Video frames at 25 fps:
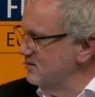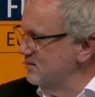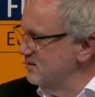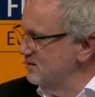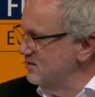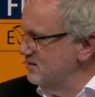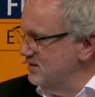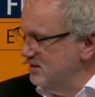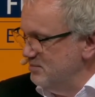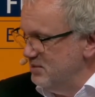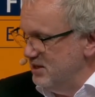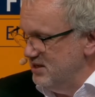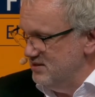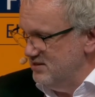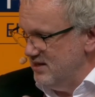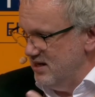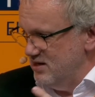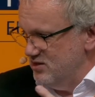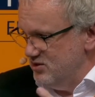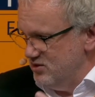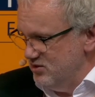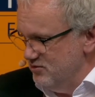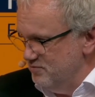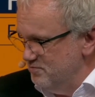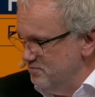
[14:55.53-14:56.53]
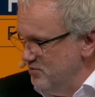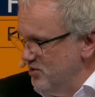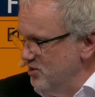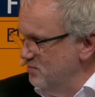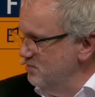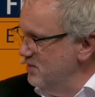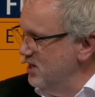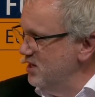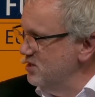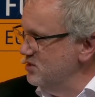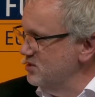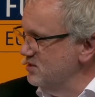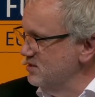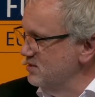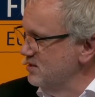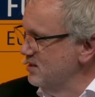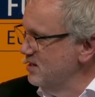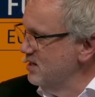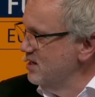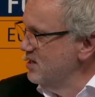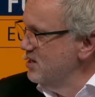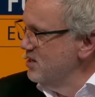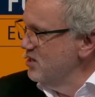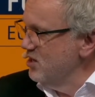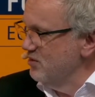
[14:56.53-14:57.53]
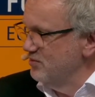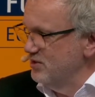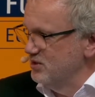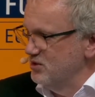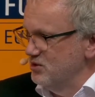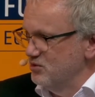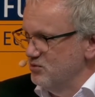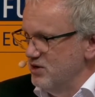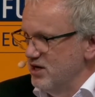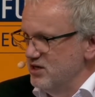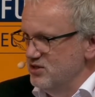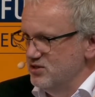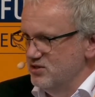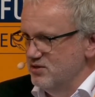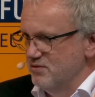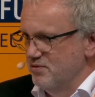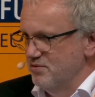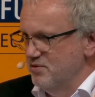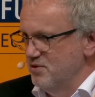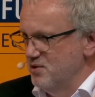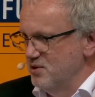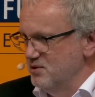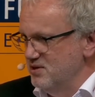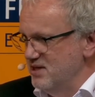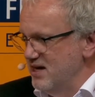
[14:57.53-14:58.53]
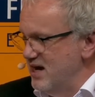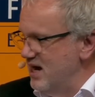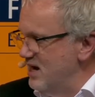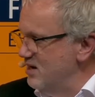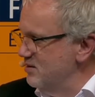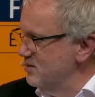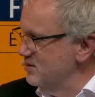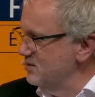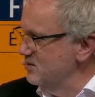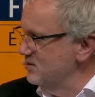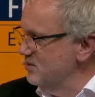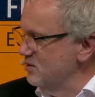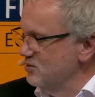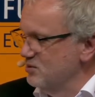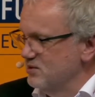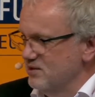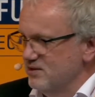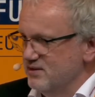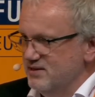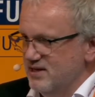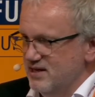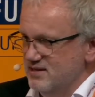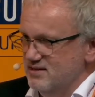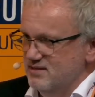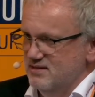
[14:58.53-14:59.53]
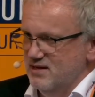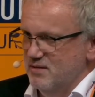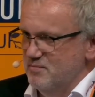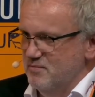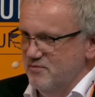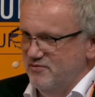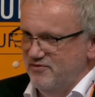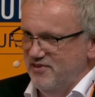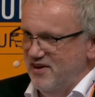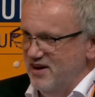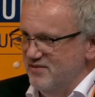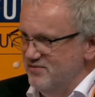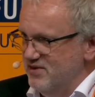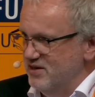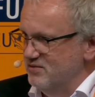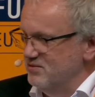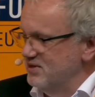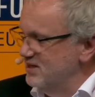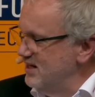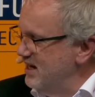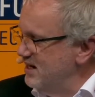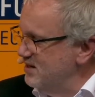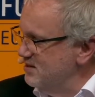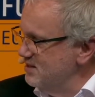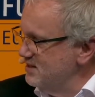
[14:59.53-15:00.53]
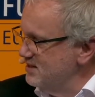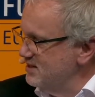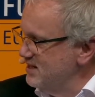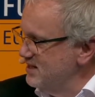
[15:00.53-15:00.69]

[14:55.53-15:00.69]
stabilization of permeation over a duration of 30 hours, total test time 500 hours.